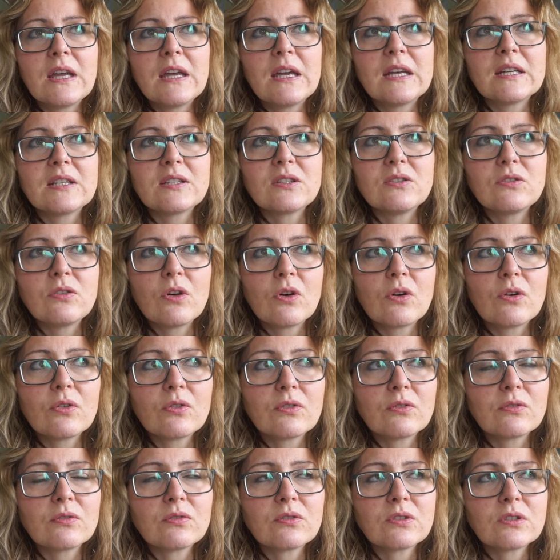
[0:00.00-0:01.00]
It's
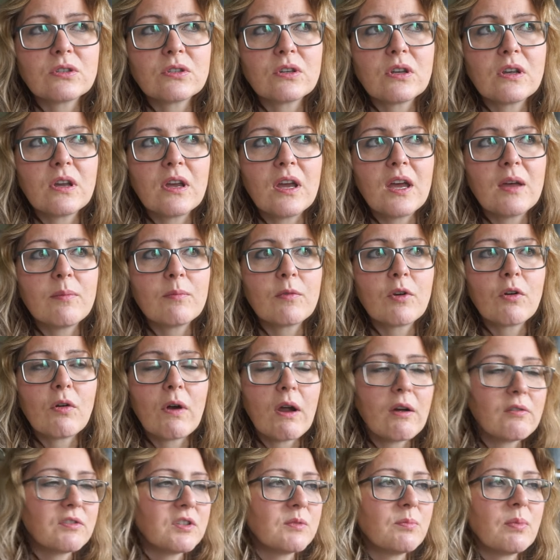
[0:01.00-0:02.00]
not um,
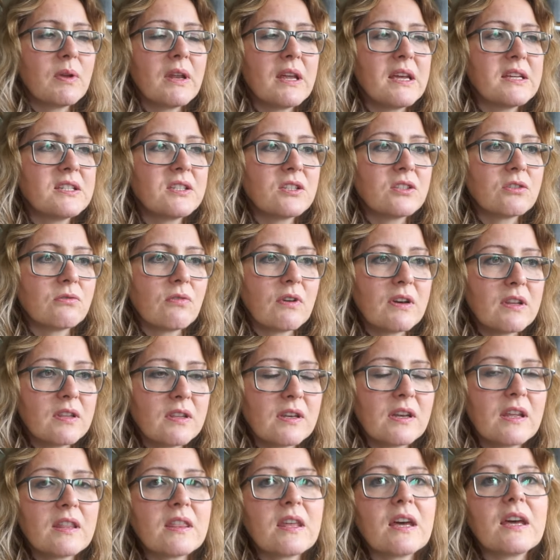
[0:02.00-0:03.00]
crowded places or
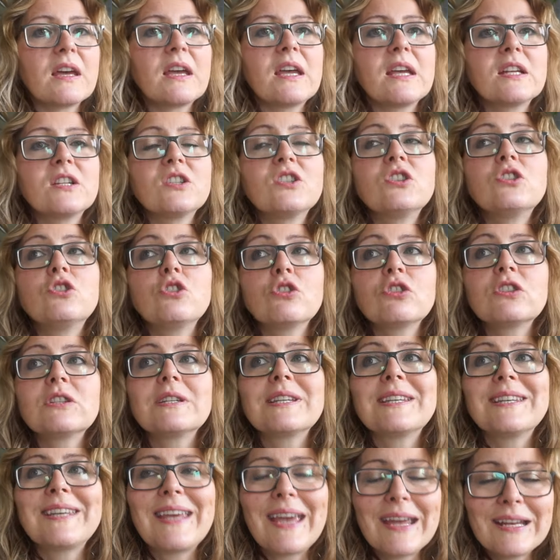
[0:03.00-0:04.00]
anything like that. It's
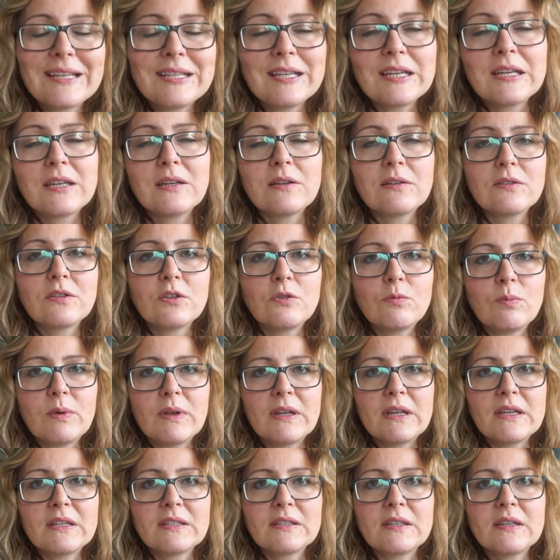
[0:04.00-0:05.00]
just getting to
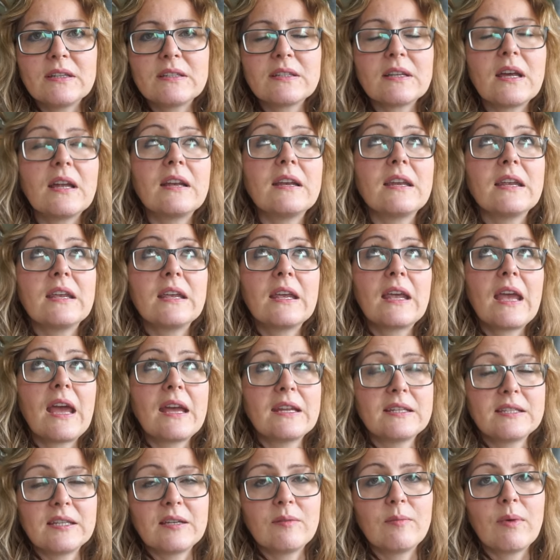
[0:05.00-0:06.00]
places and
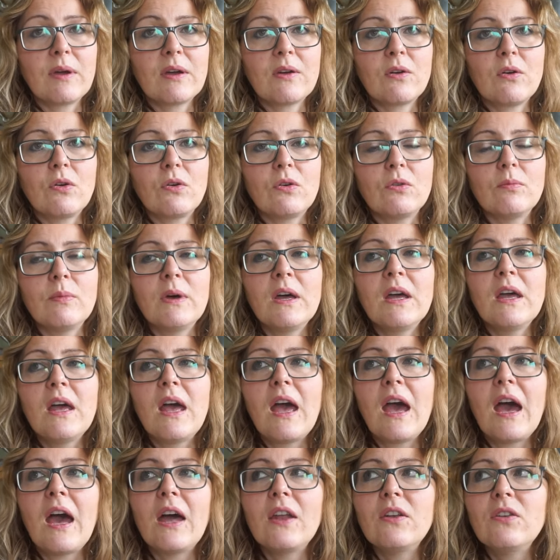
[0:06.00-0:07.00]
getting back home,
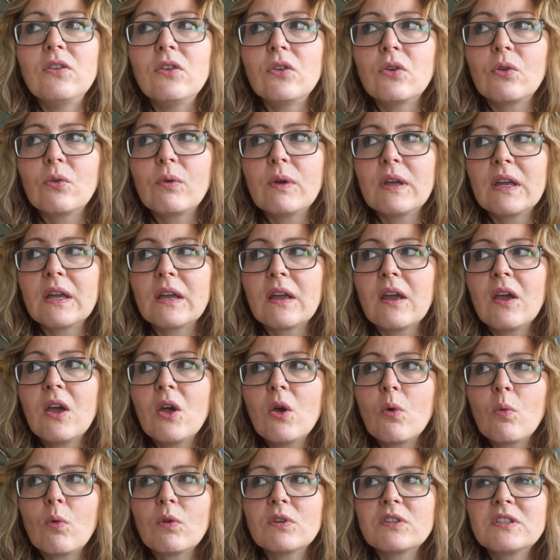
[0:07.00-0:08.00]
and knowing
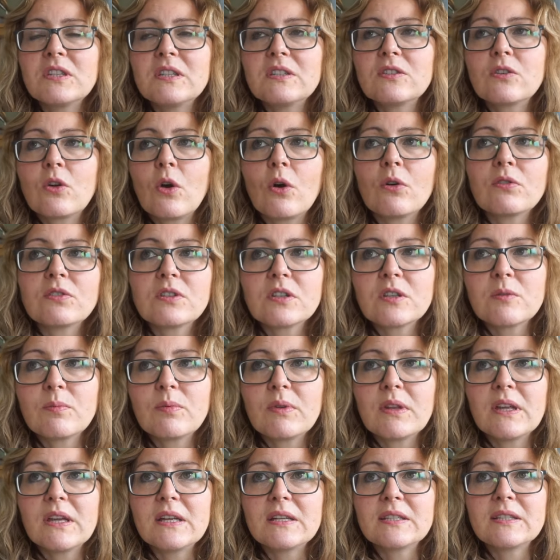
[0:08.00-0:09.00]
once he's got to the
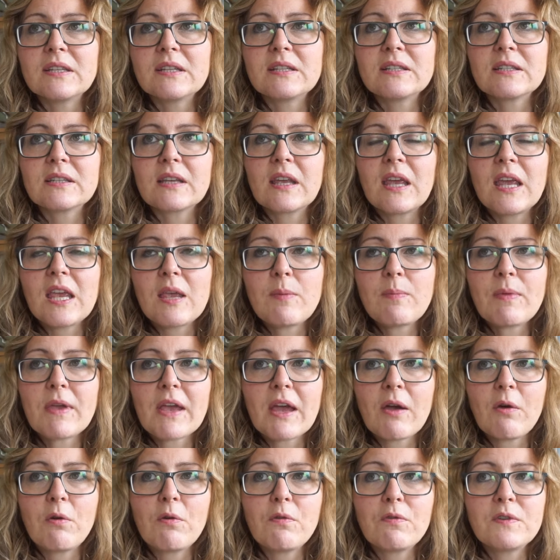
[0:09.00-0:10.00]
place, it's keeping
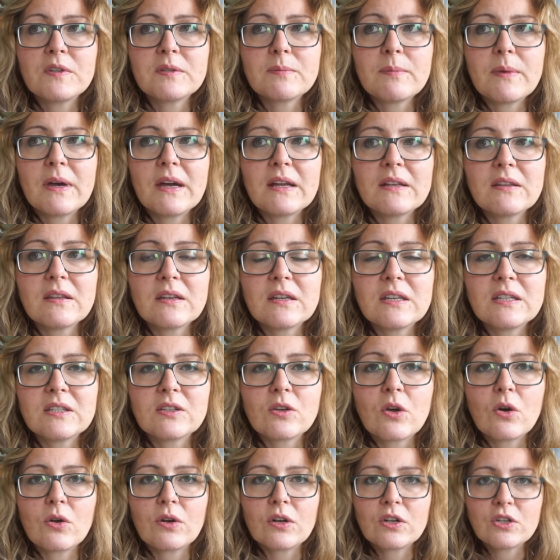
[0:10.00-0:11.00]
out of his mind that he's
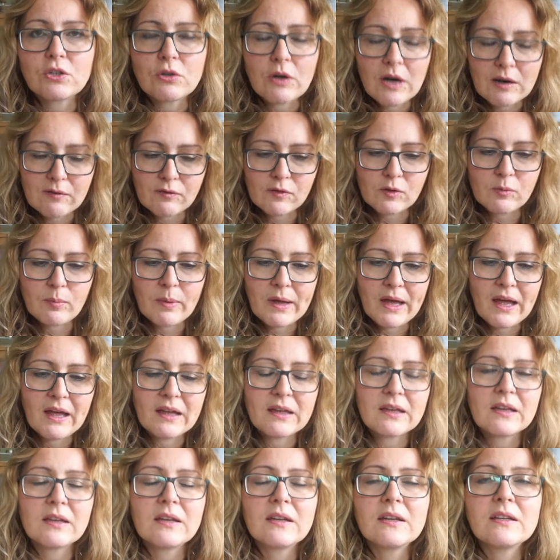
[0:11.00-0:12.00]
got to travel
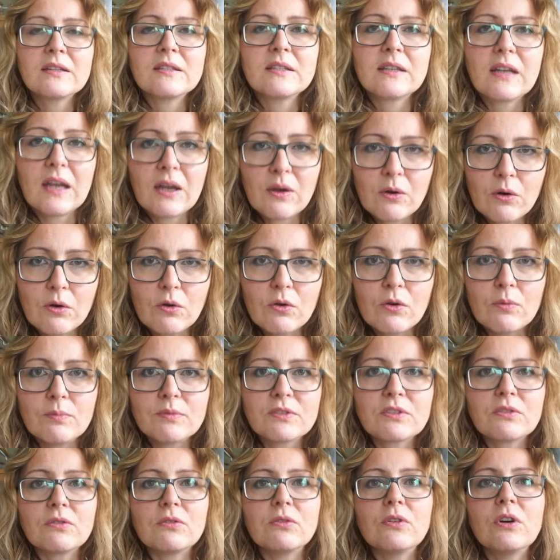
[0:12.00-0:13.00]
back to get home.
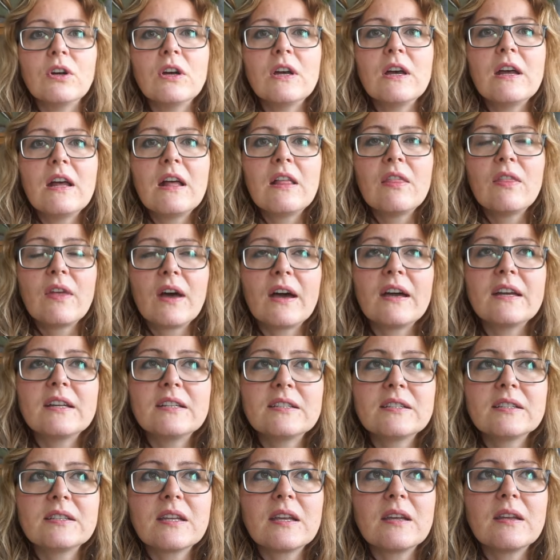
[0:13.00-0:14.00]
So that
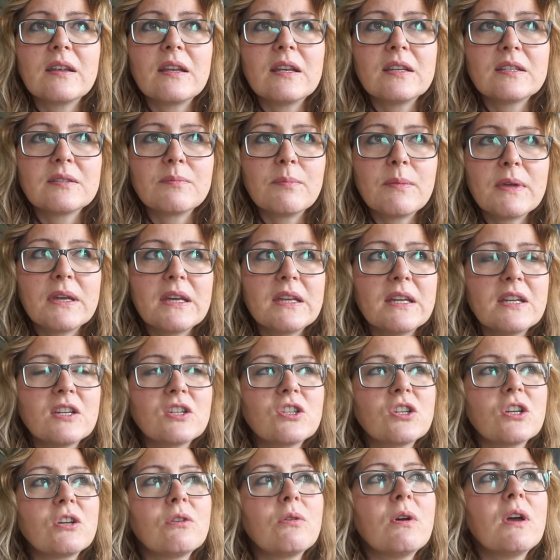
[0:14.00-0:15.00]
is his main
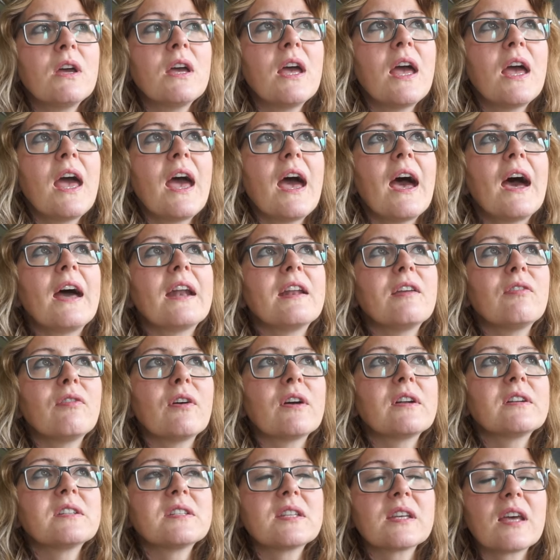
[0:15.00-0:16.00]
issue, and he
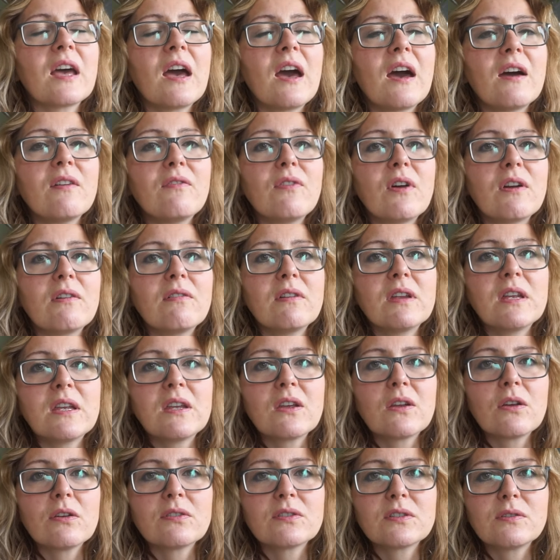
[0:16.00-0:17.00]
finds the car very
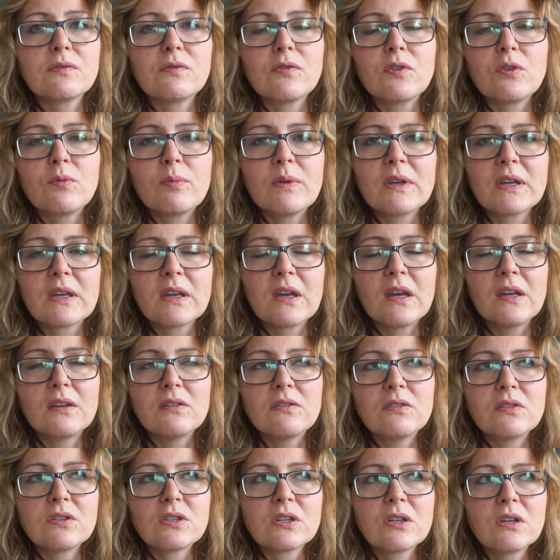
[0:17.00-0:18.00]
claustrophobic,
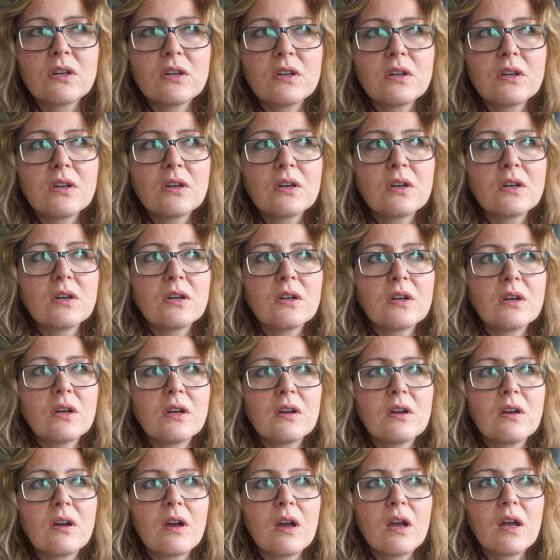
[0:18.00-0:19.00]
and
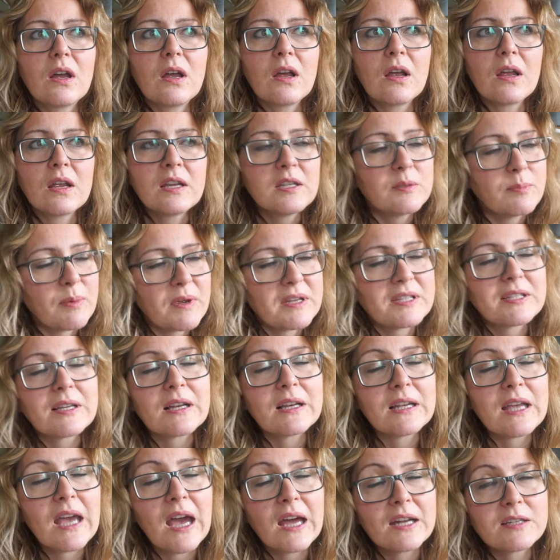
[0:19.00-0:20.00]
he's
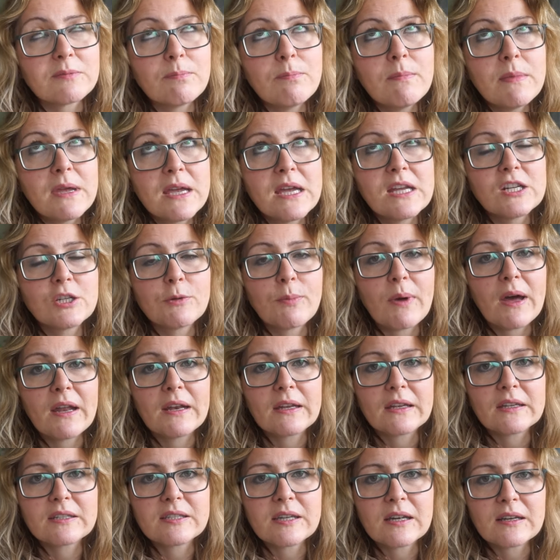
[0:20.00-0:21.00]
basically had major
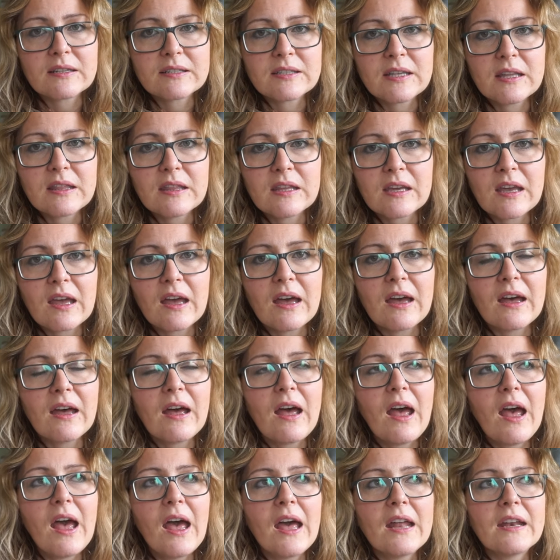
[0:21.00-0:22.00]
panic attacks in the
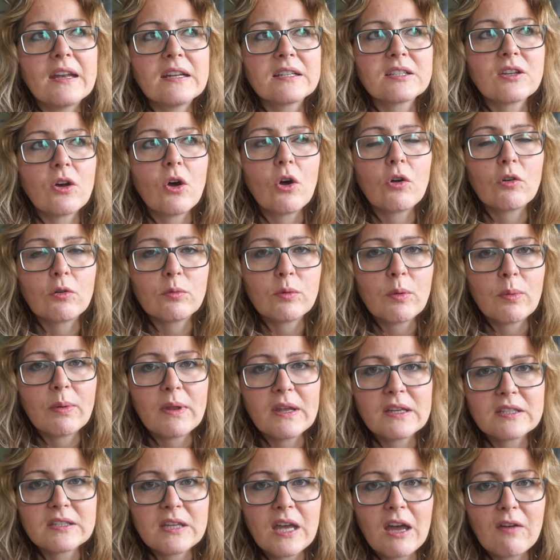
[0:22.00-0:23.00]
car, and it's a horrible
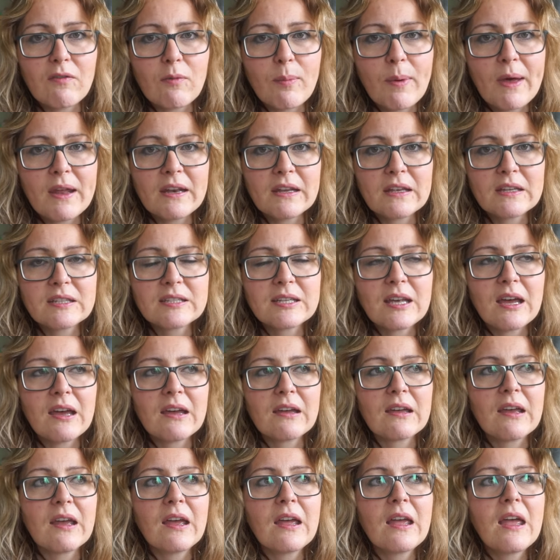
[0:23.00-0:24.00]
place to have a panic
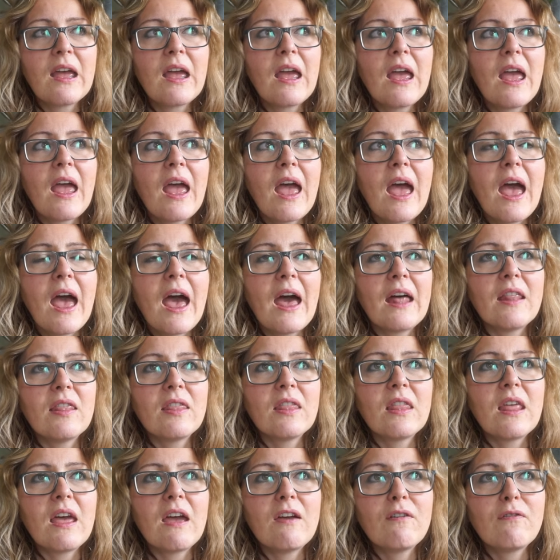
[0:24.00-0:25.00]
attack,
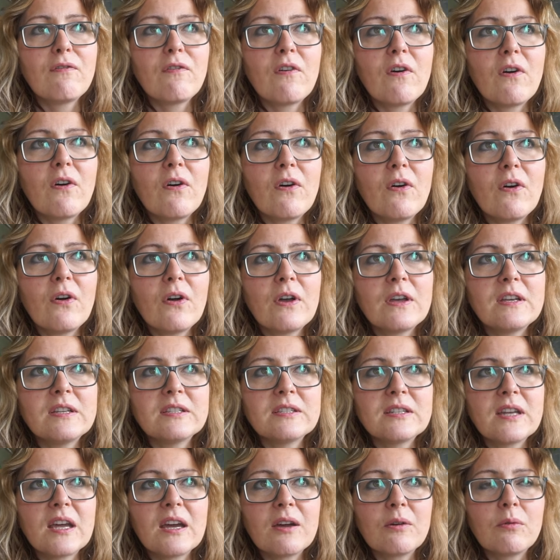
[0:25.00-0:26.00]
and therefore
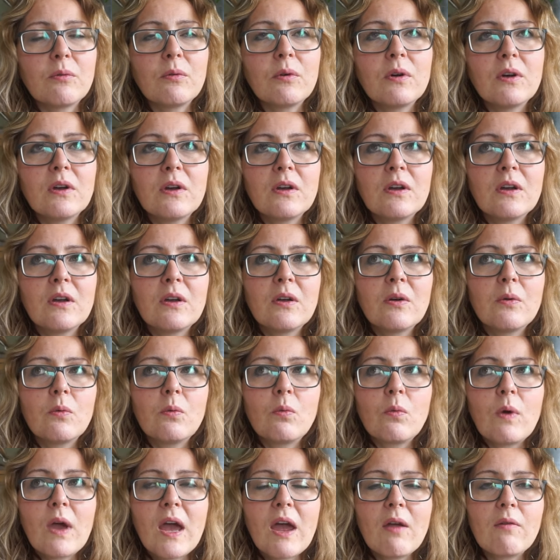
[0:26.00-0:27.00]
he's now
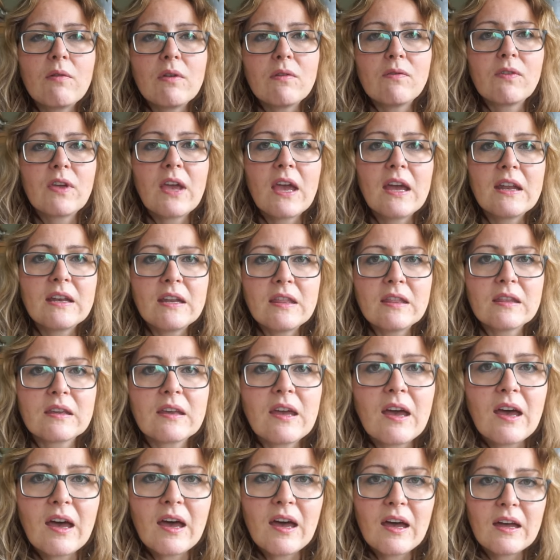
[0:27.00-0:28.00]
wary of getting in the
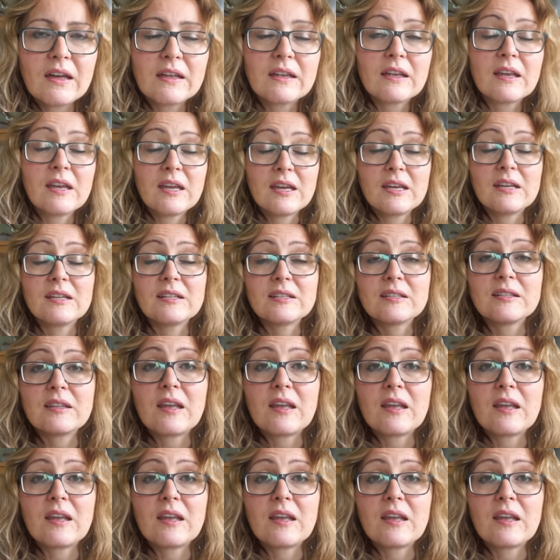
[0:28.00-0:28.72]
car in case